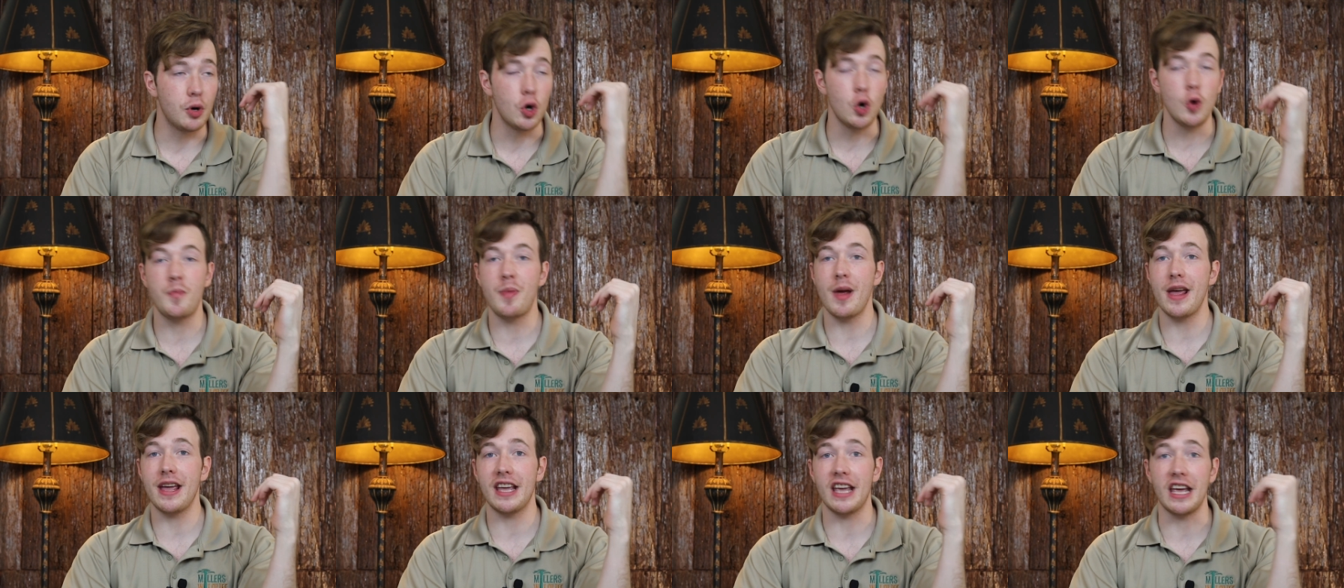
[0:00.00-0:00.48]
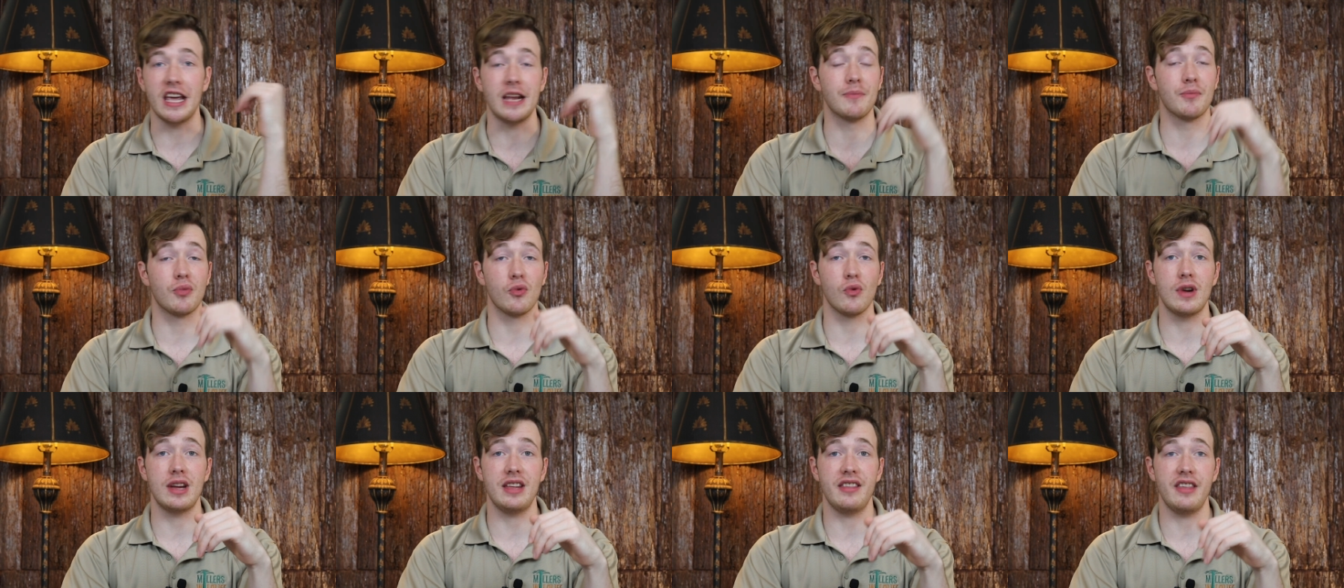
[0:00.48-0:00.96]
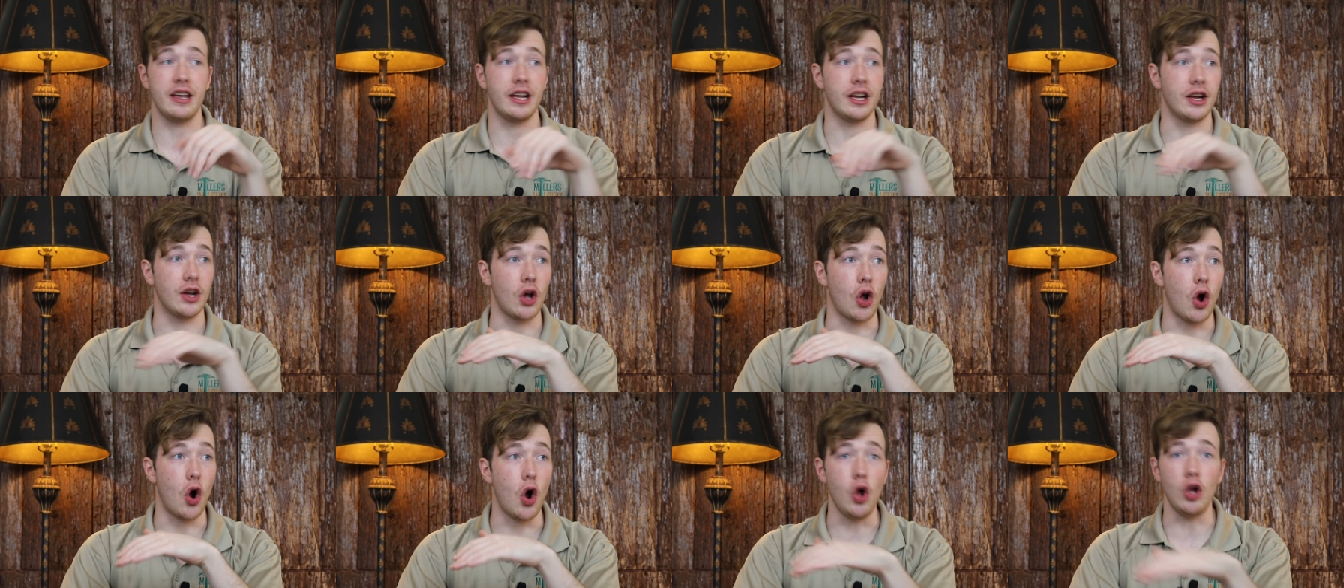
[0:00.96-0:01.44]
pooping, and
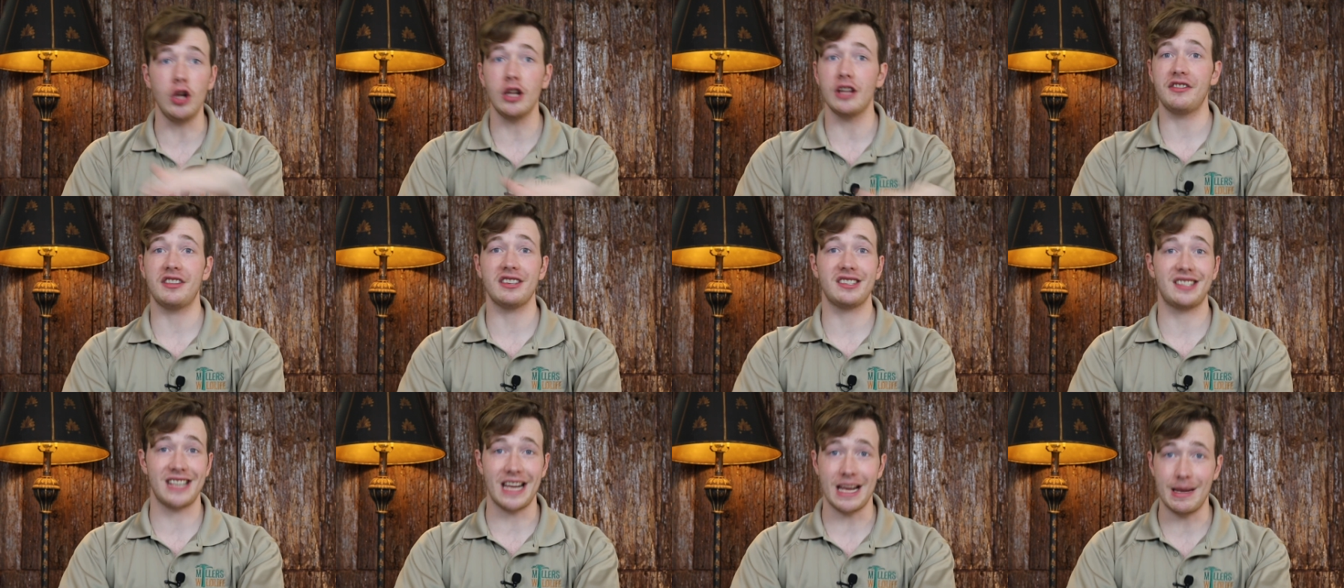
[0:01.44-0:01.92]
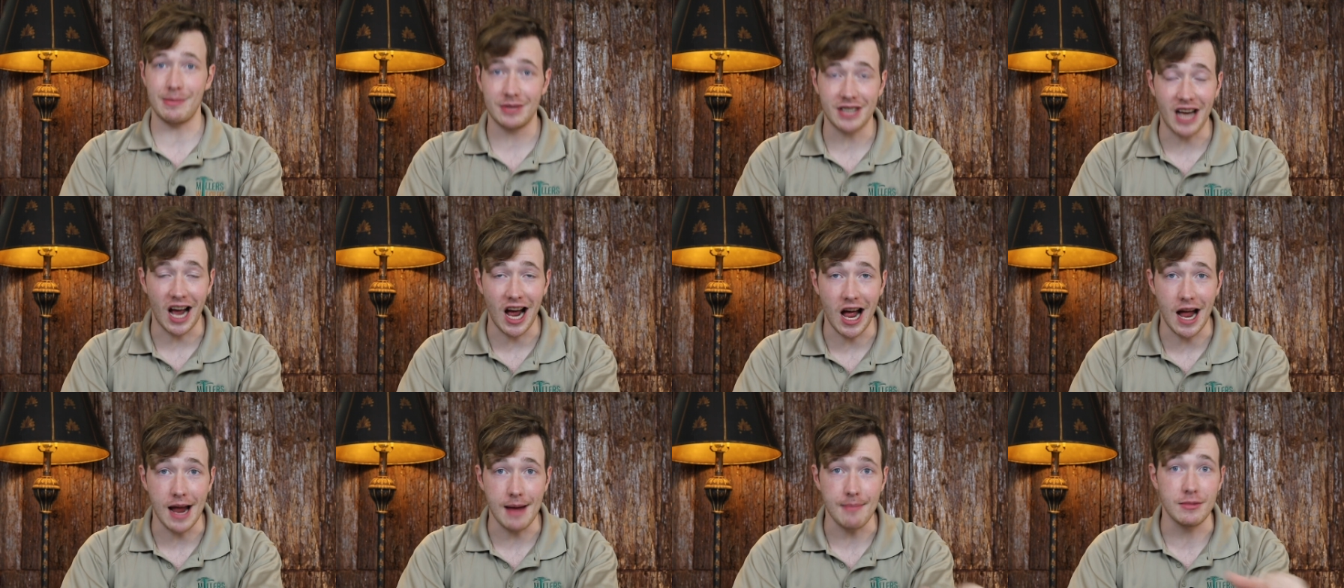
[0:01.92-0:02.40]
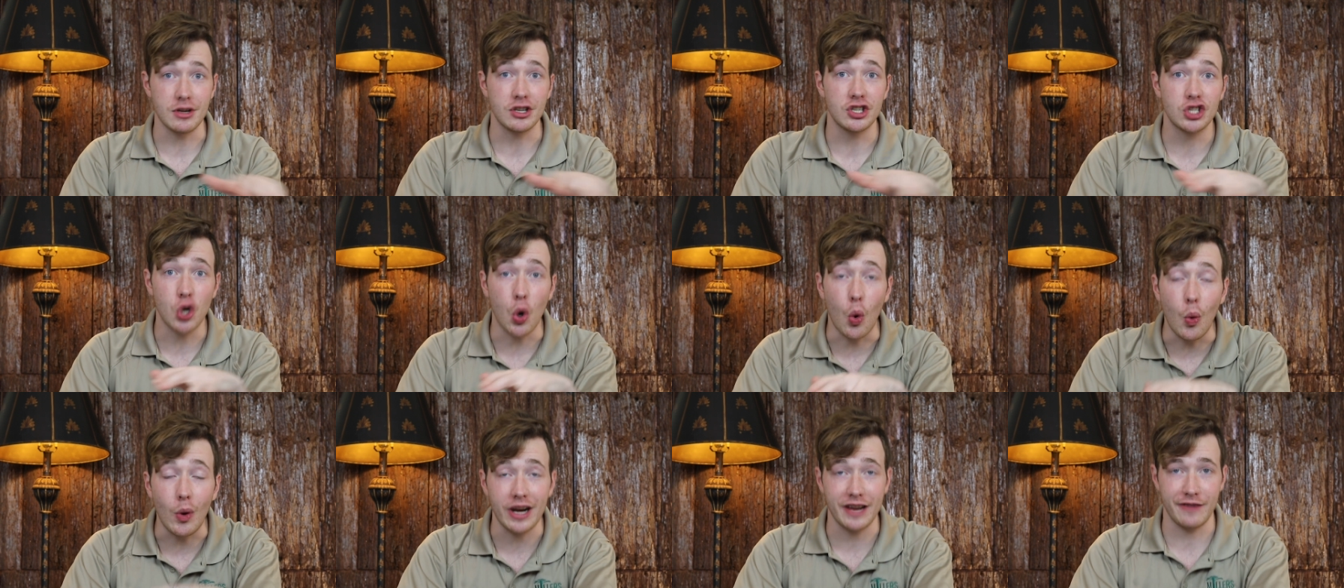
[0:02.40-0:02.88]
breathing all at the same time
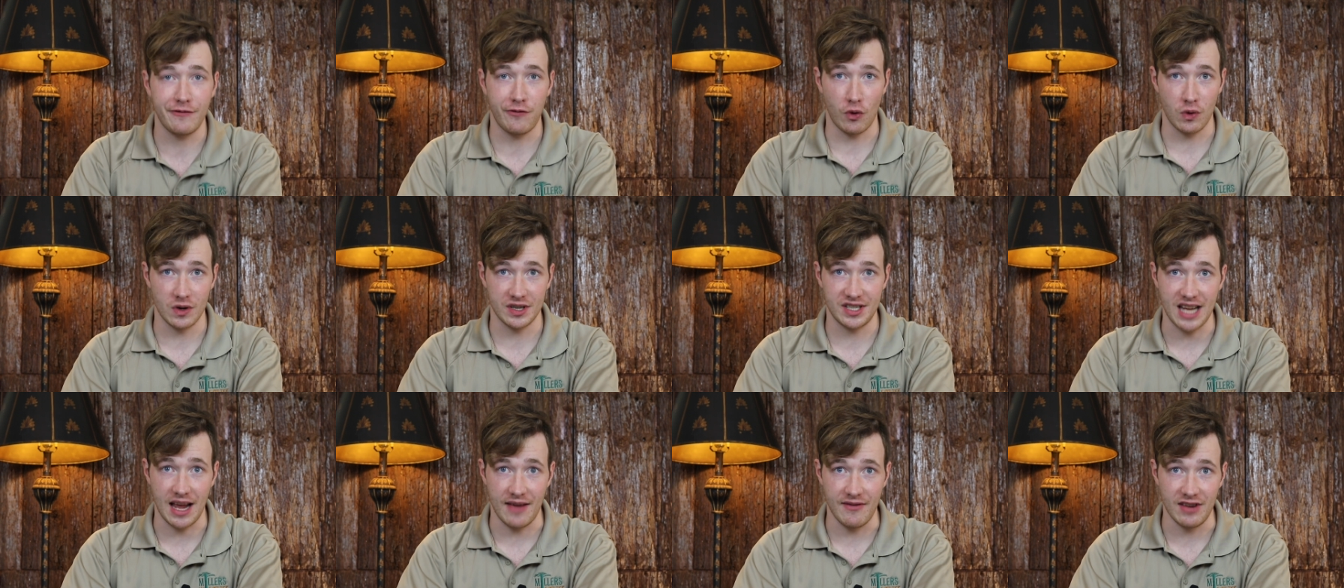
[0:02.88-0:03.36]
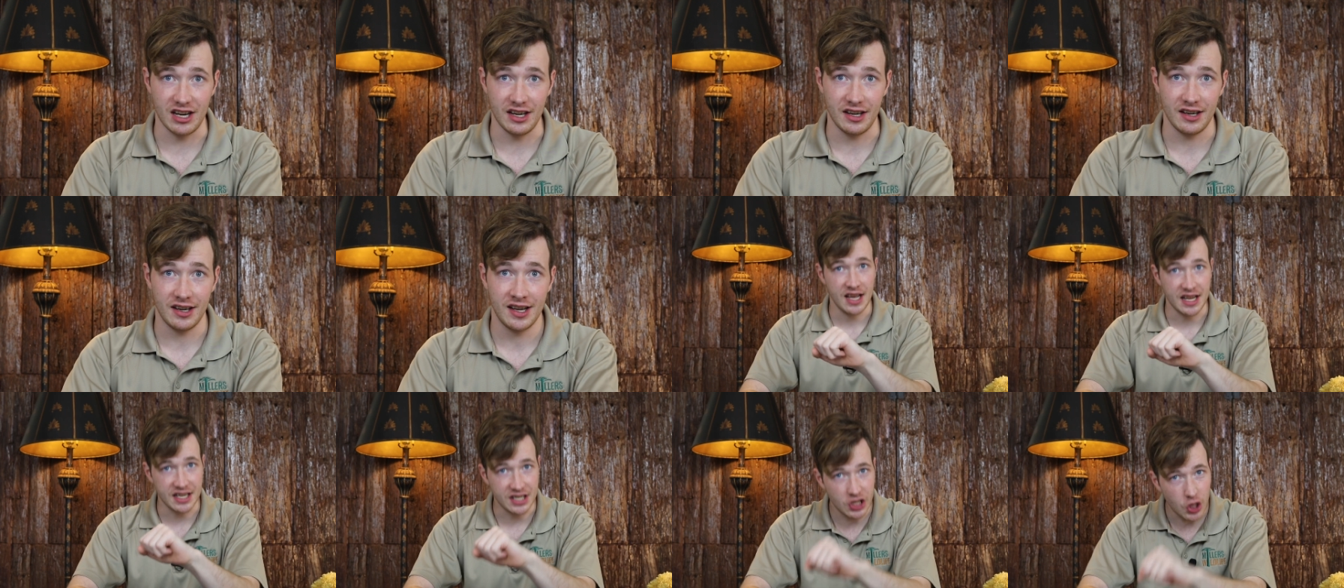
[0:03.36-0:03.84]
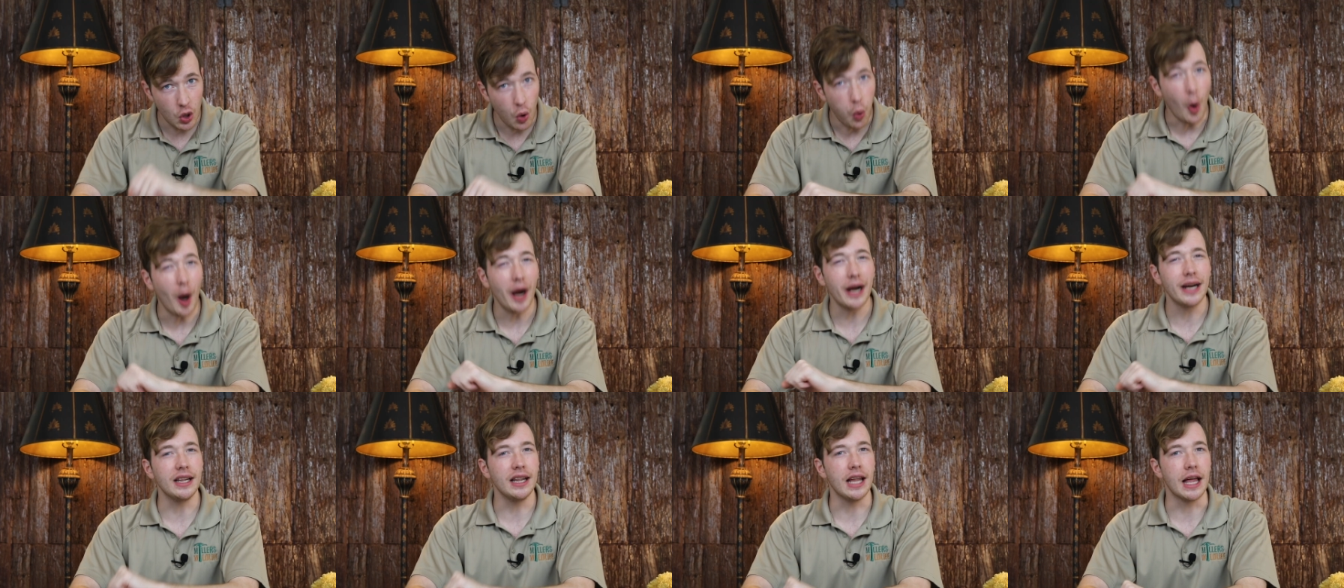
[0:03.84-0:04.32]
24 7. It's
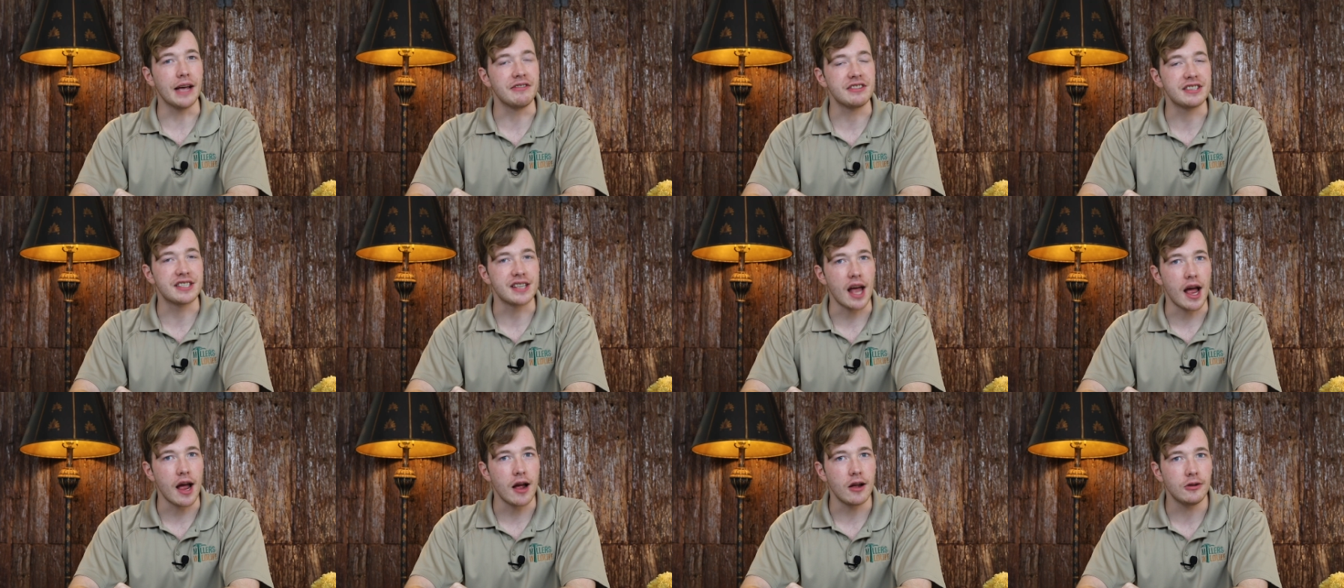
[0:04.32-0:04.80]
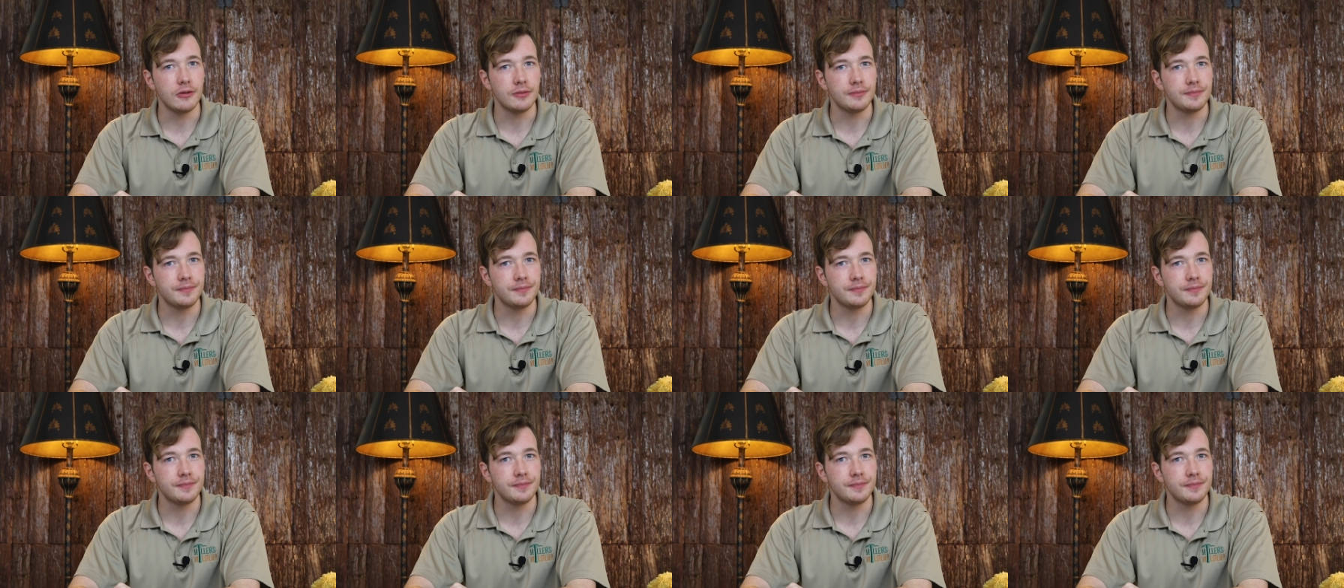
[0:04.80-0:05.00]
quite a lifestyle.